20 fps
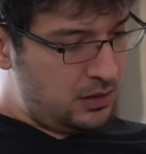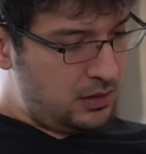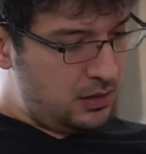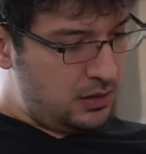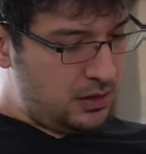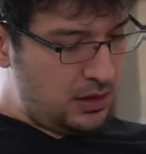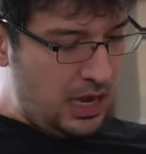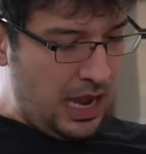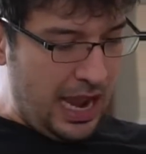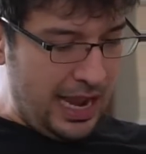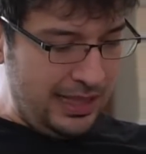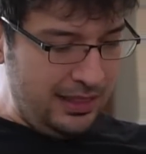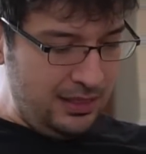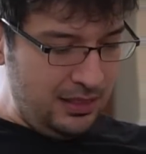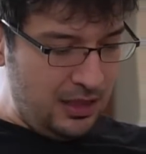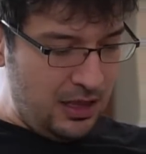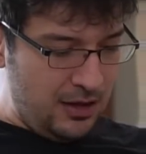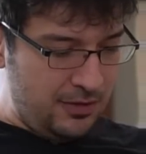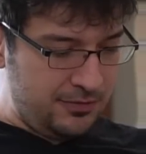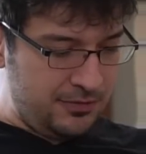I
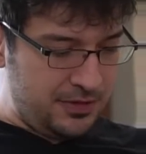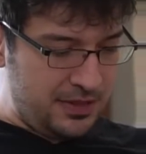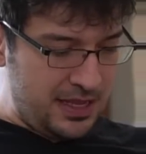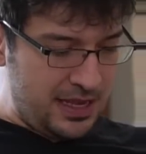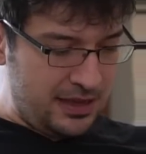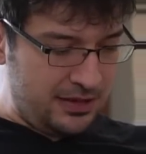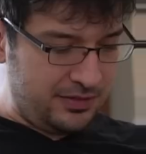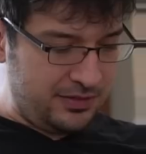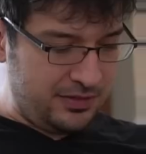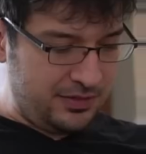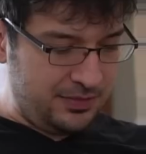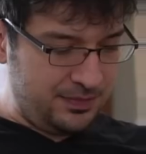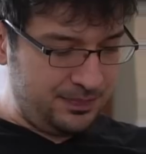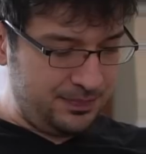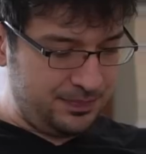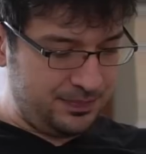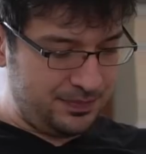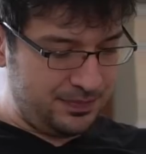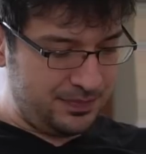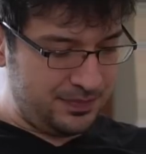love this.
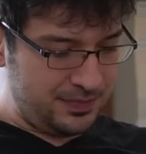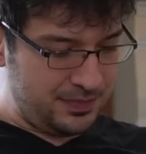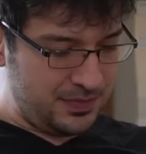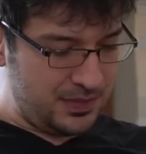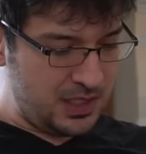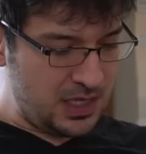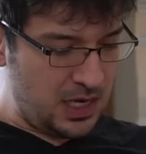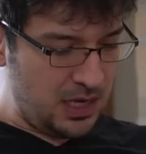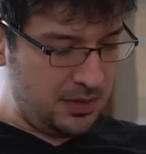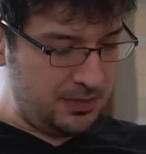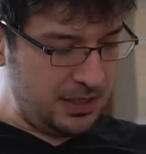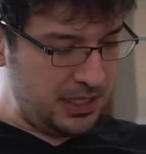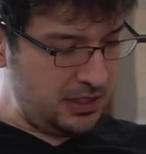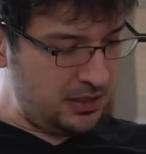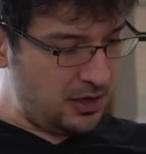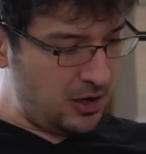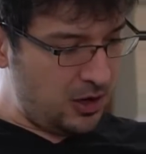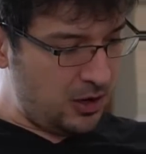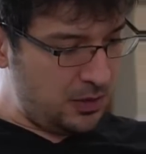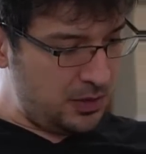Taalman
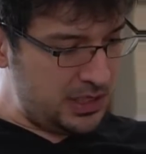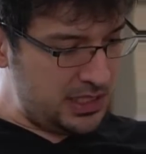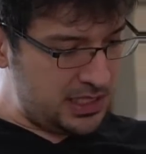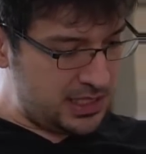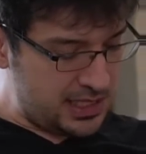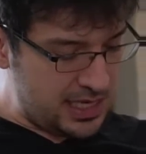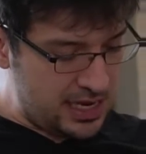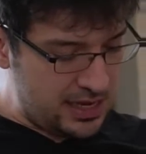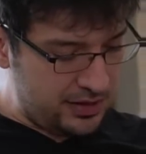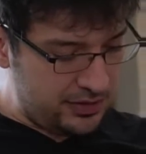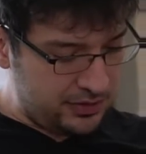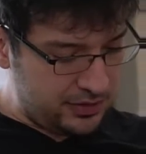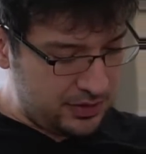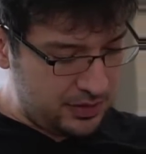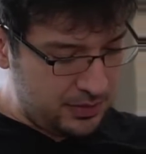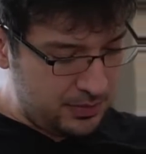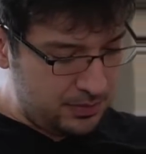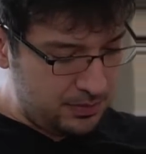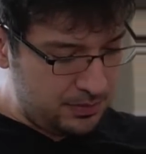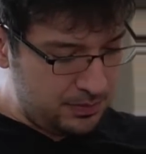always says,
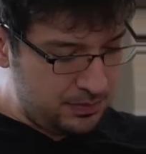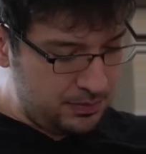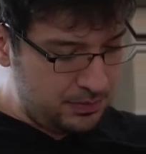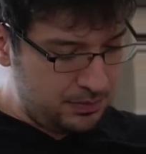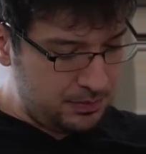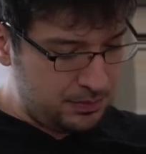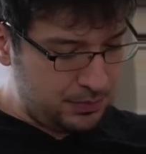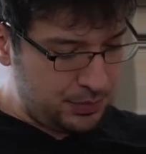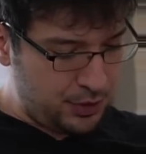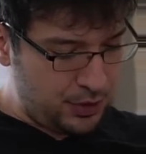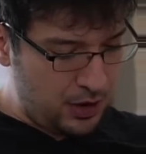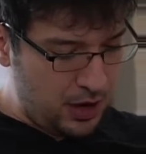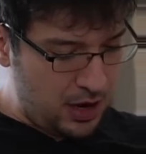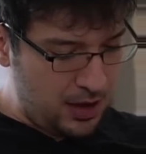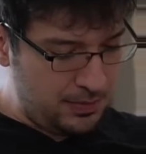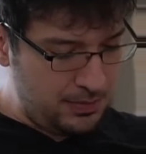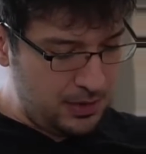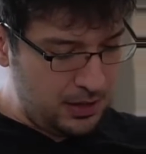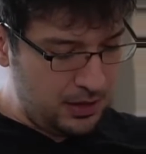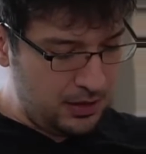
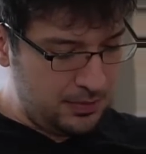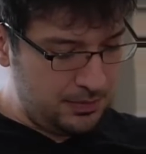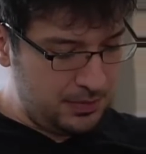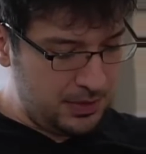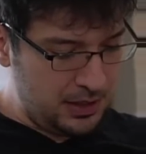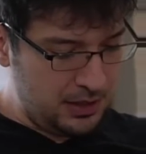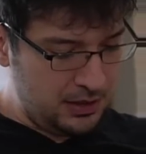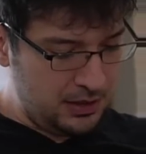problem